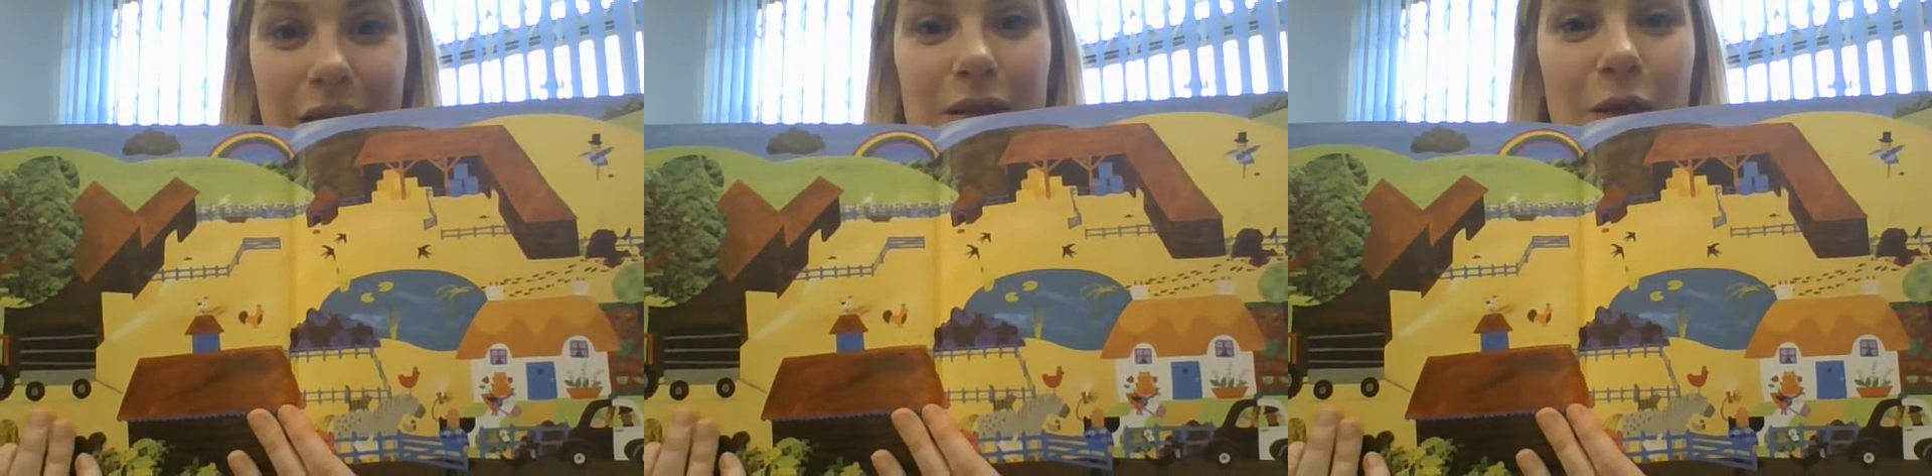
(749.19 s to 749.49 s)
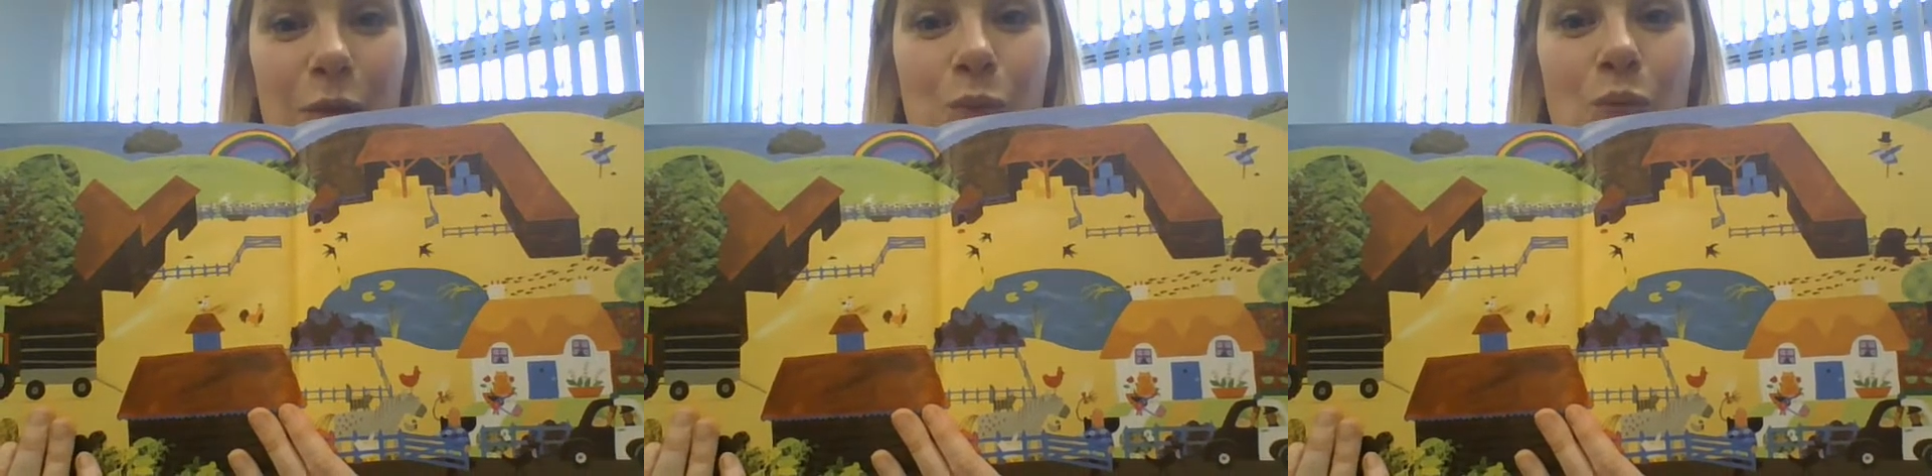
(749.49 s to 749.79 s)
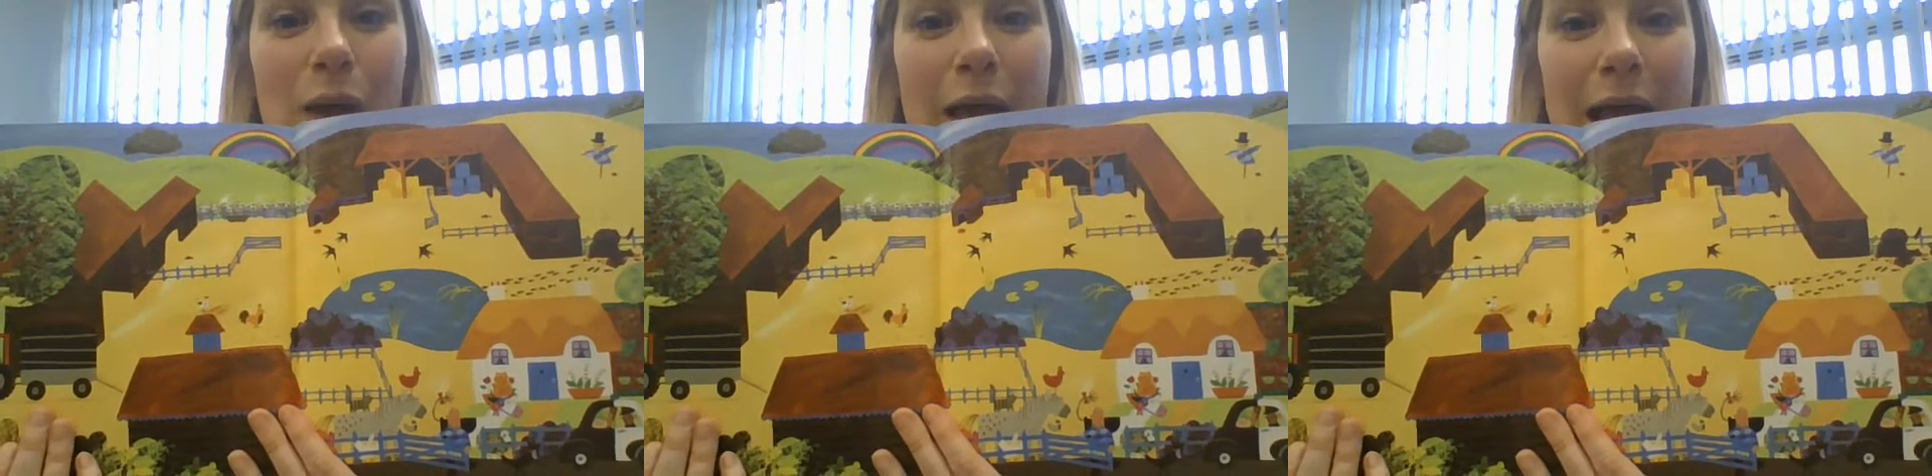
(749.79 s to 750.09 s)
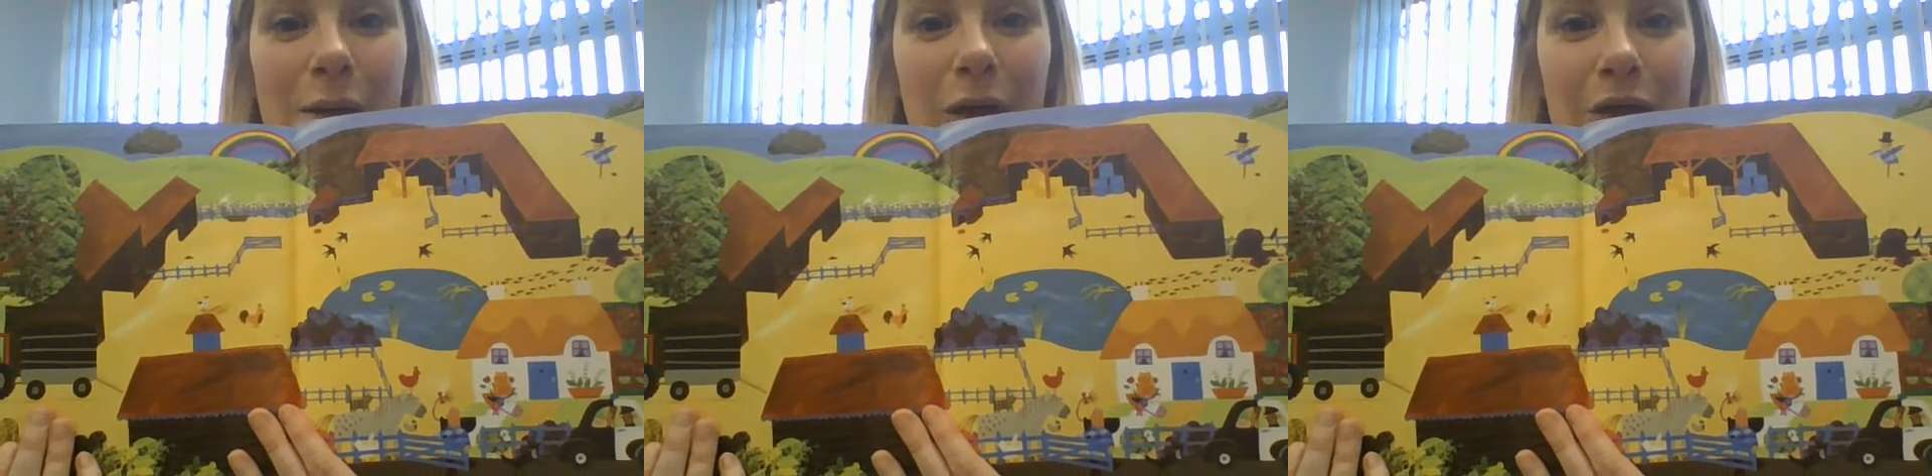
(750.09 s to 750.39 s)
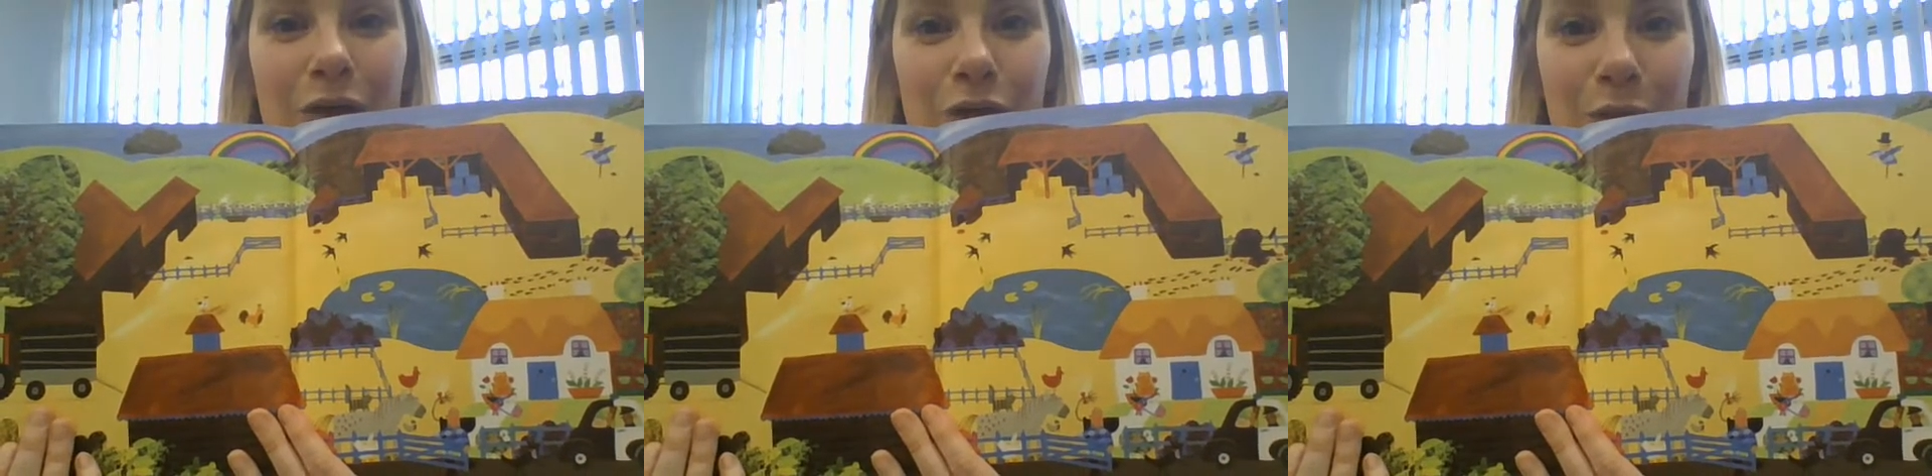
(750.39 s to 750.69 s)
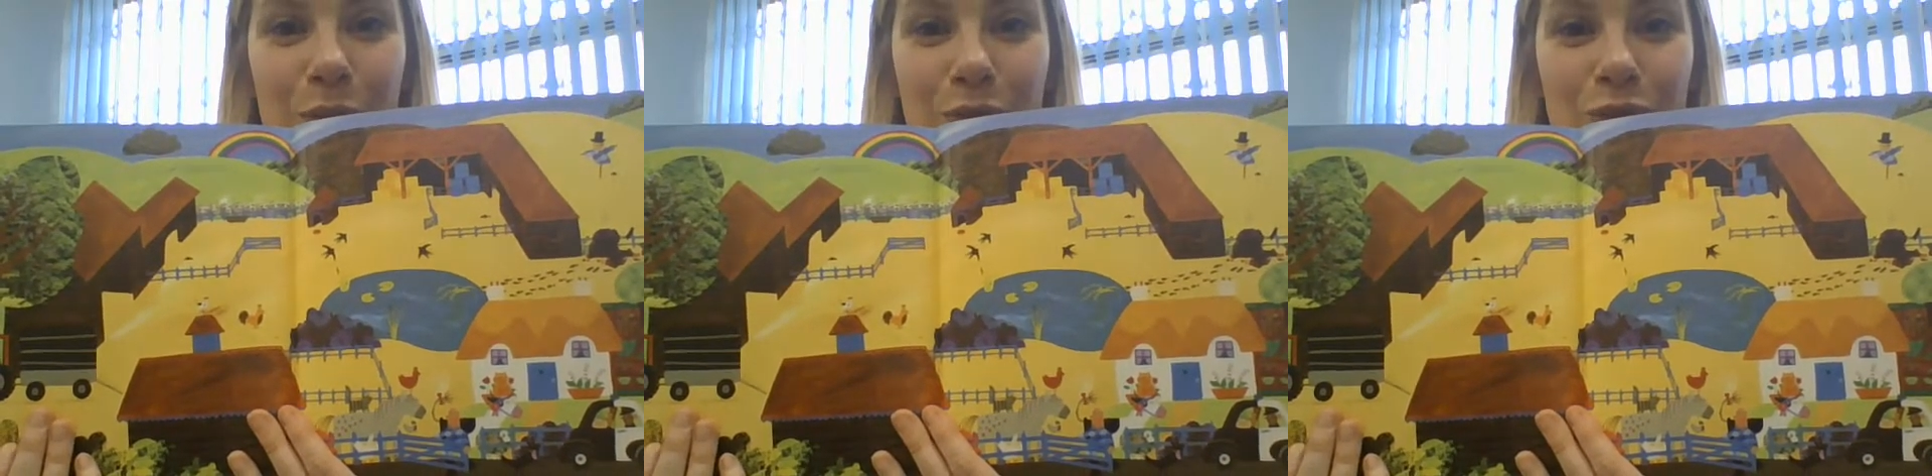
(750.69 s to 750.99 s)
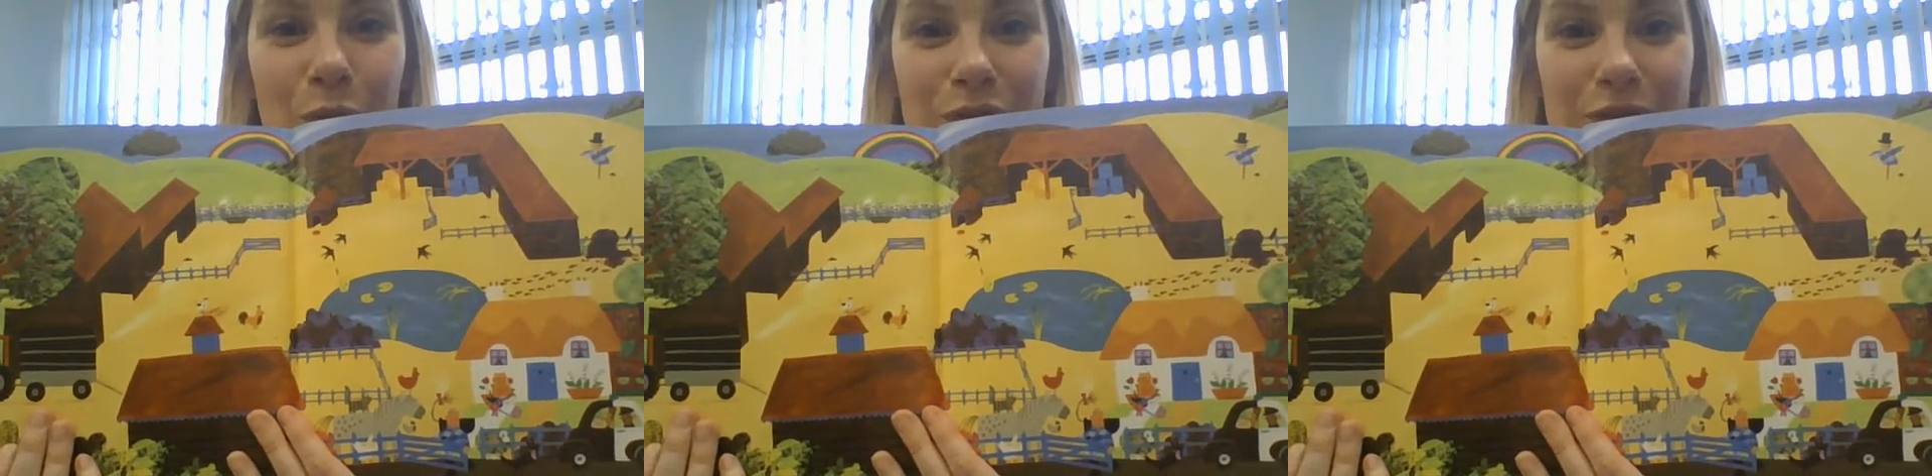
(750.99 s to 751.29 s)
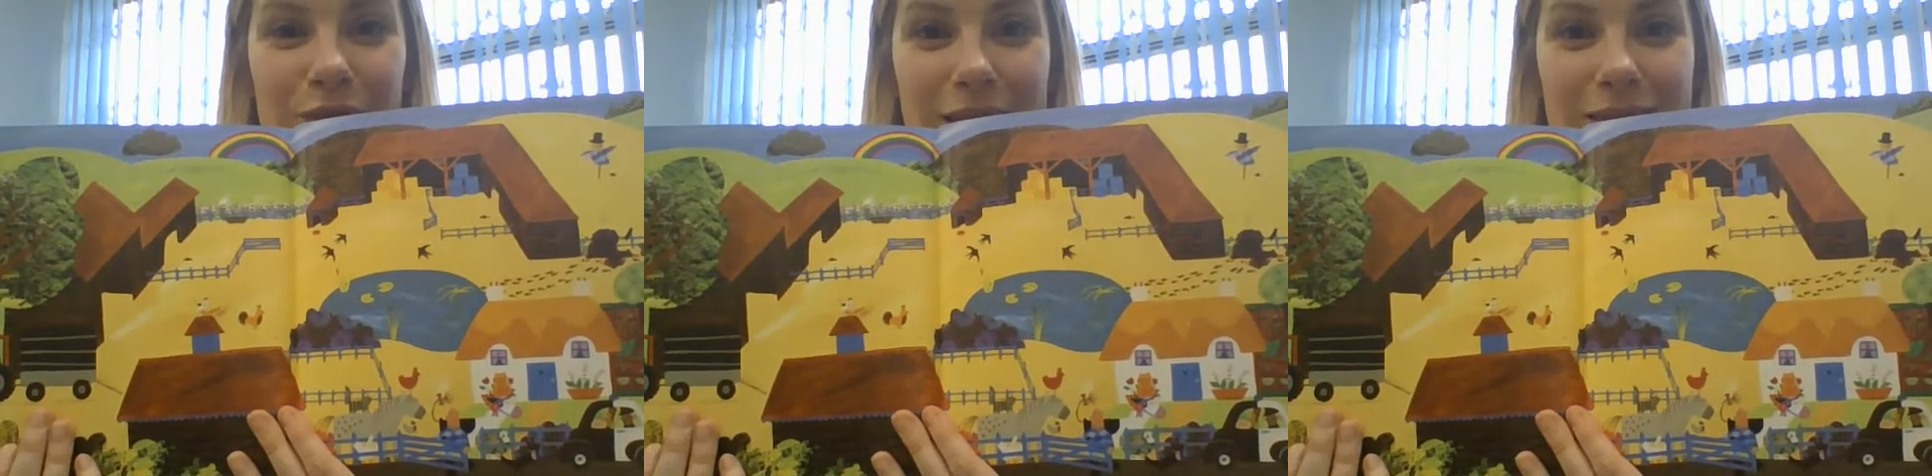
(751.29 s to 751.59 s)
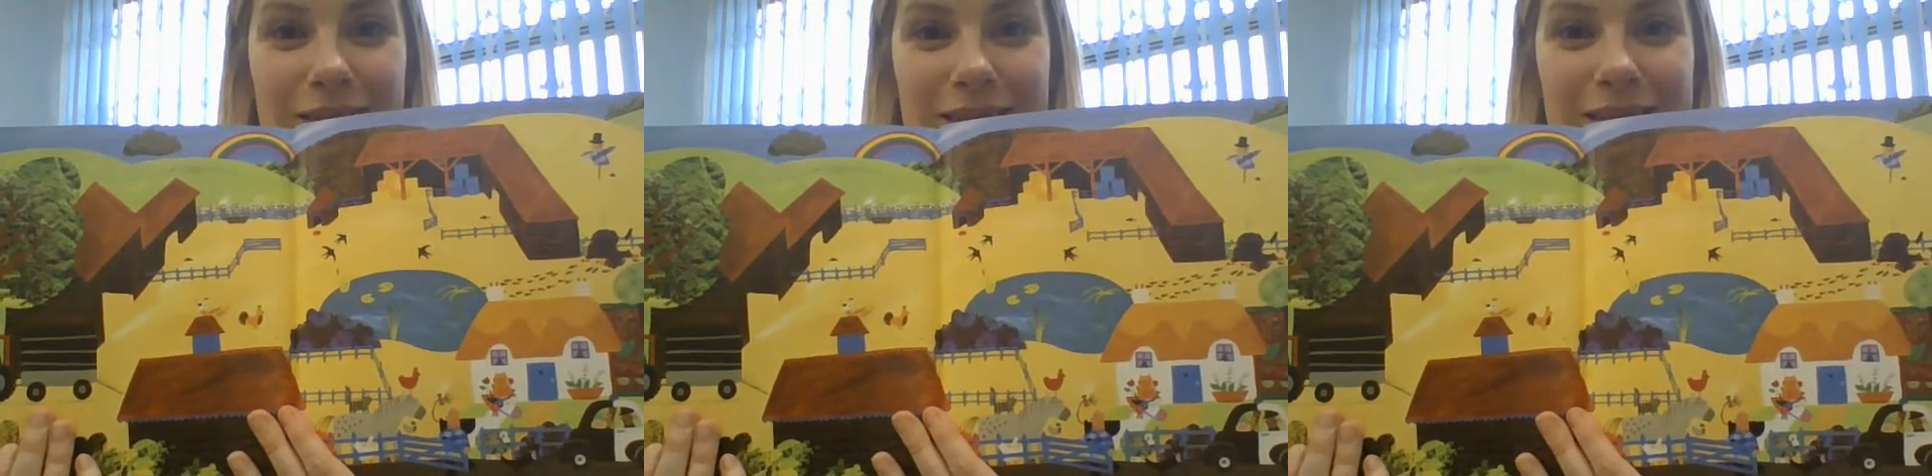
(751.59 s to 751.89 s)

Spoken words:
So where might you have wanted